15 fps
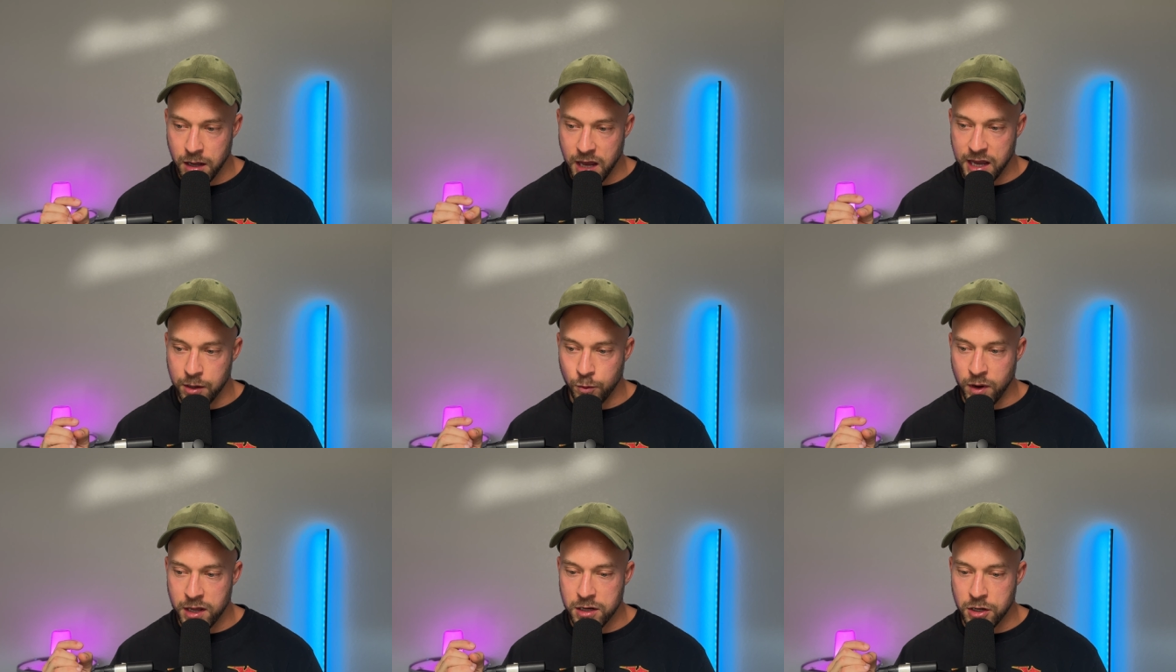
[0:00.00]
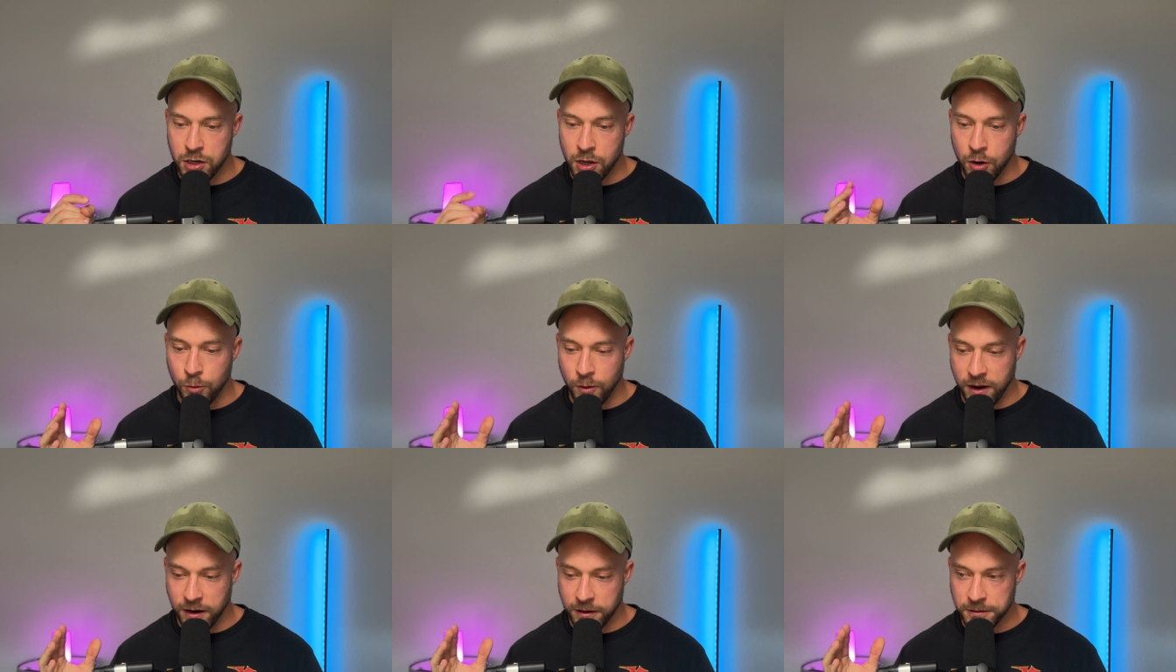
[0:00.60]
It went
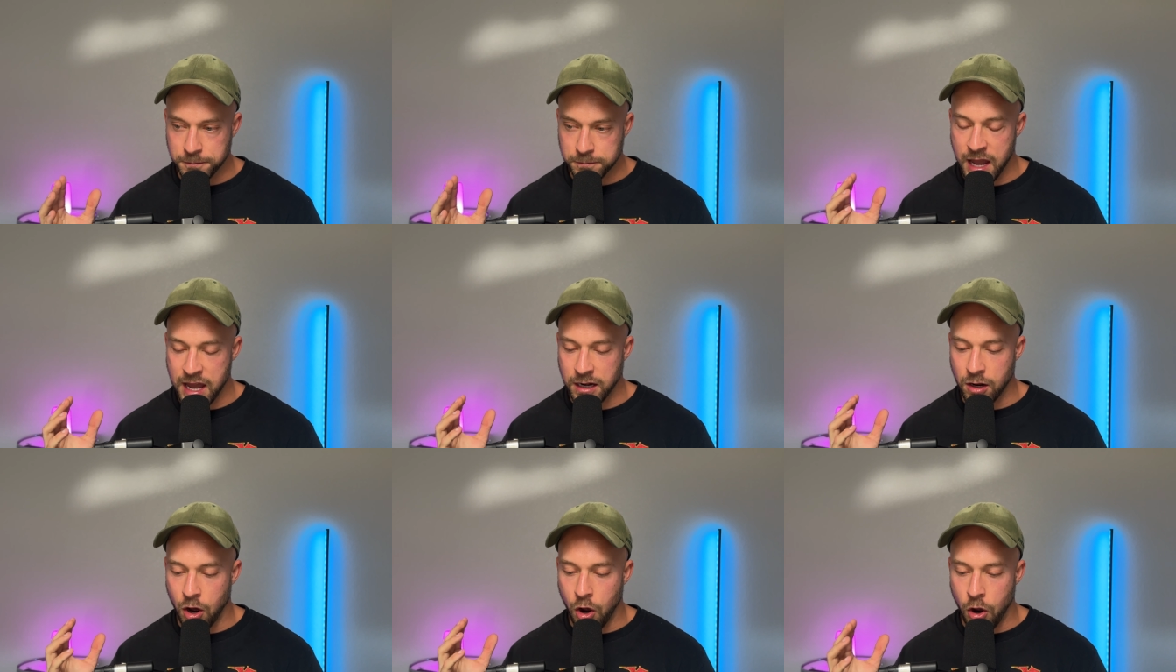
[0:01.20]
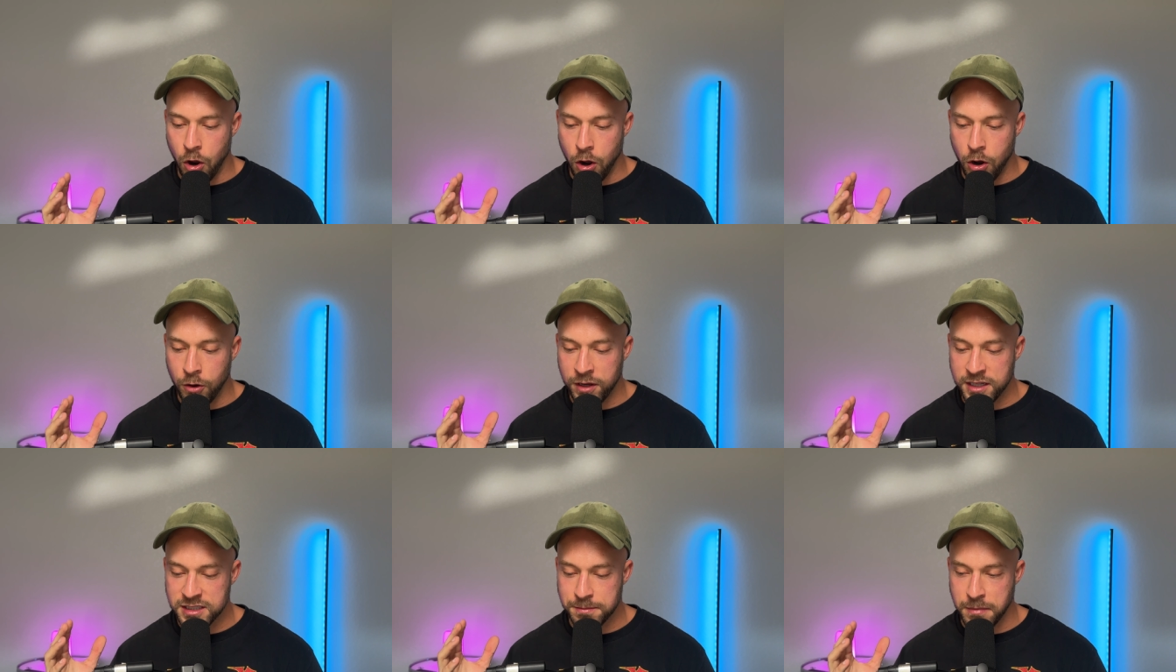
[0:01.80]
nowhere, and all
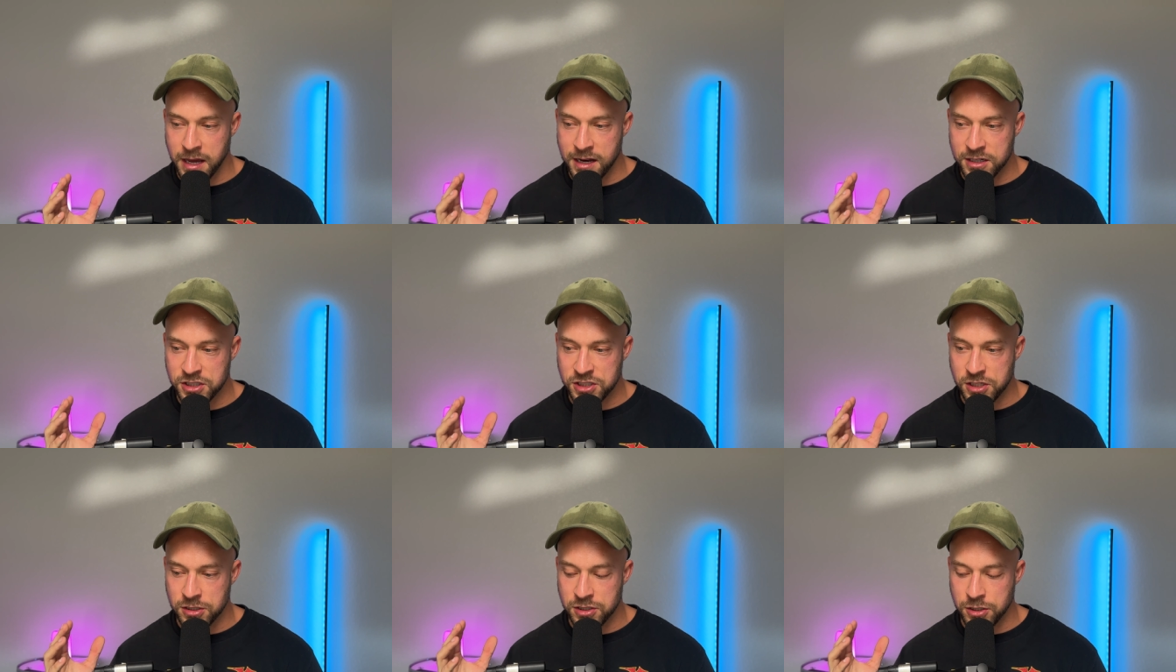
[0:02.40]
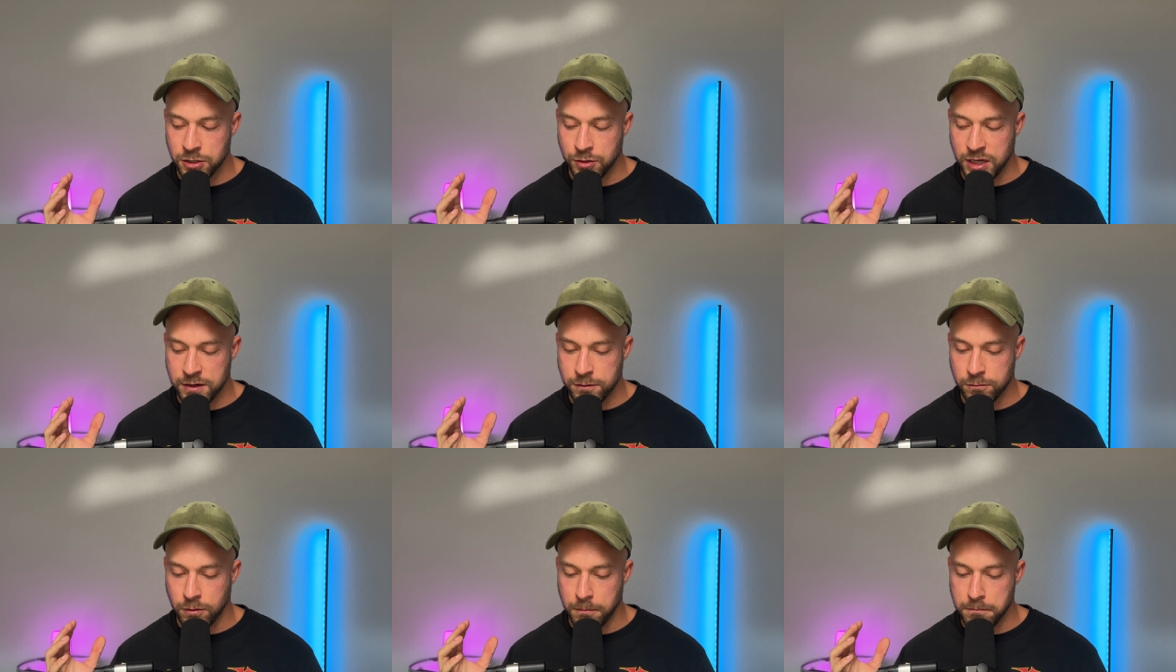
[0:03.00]
he's managed to do,
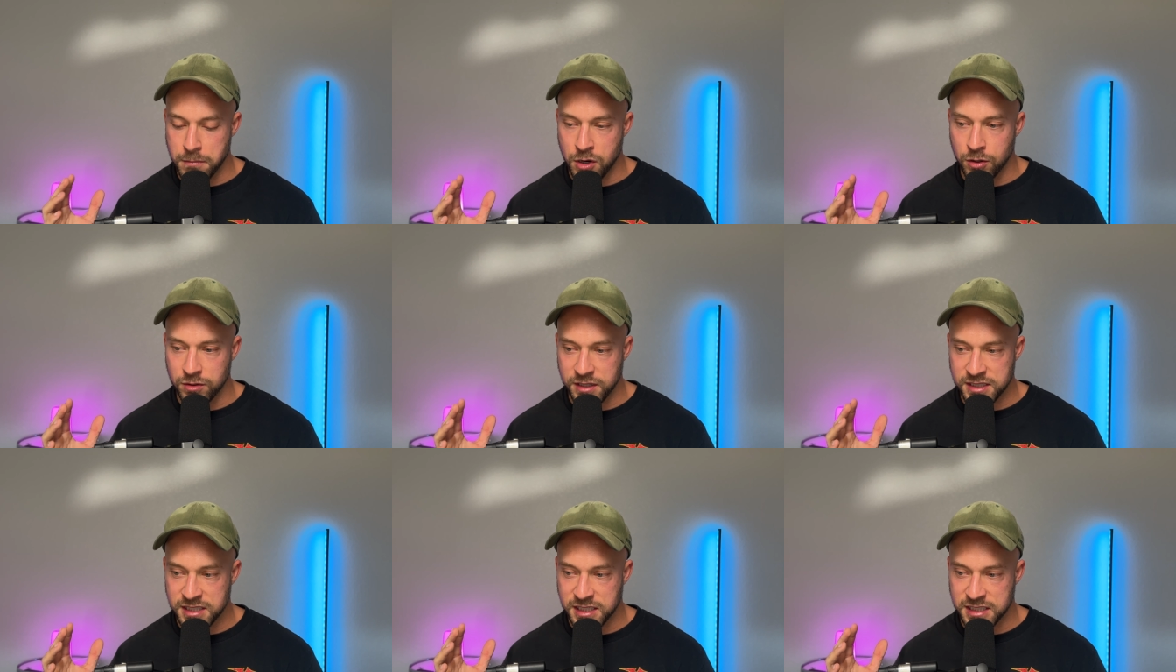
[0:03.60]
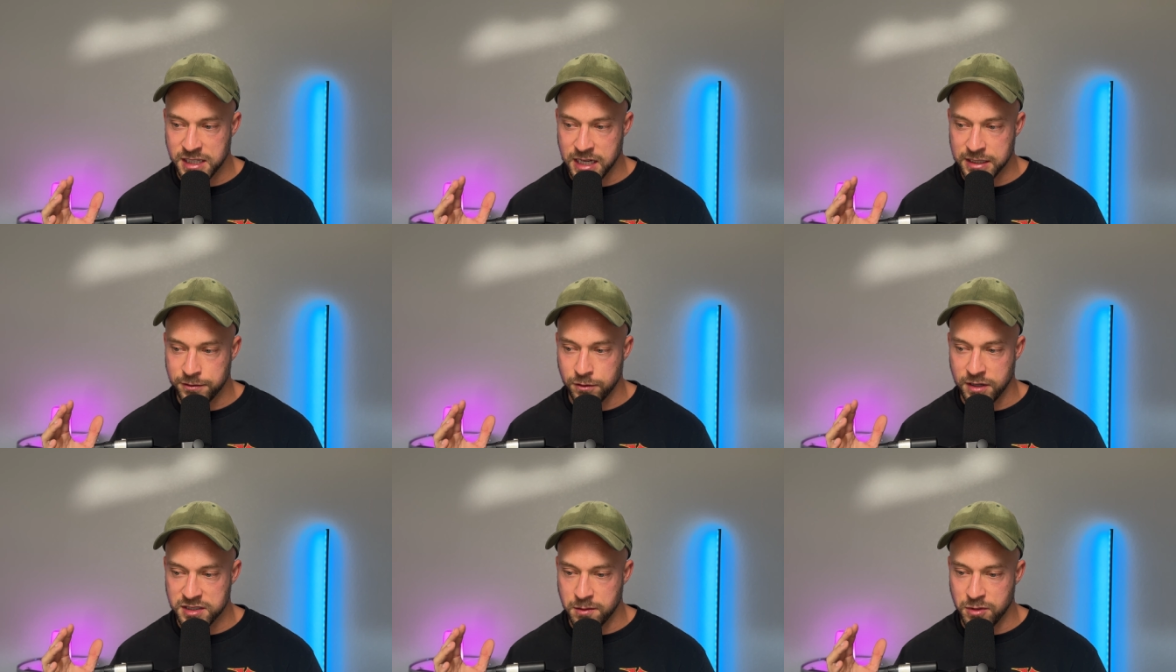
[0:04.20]
even remotely
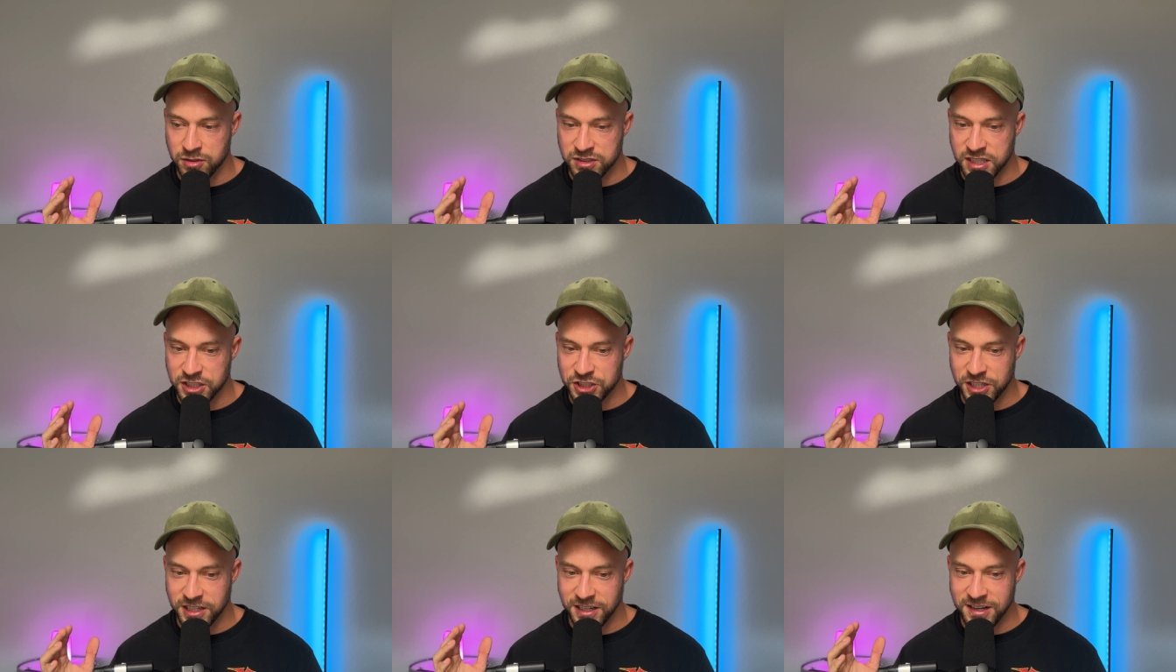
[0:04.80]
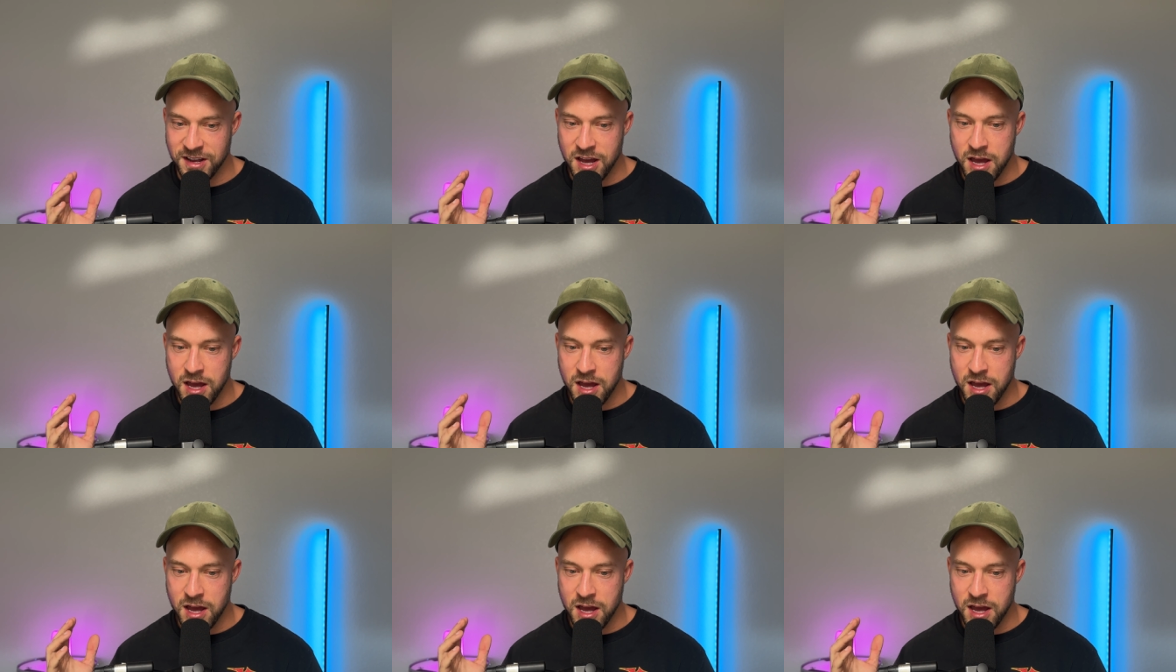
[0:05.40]
successful as a musician,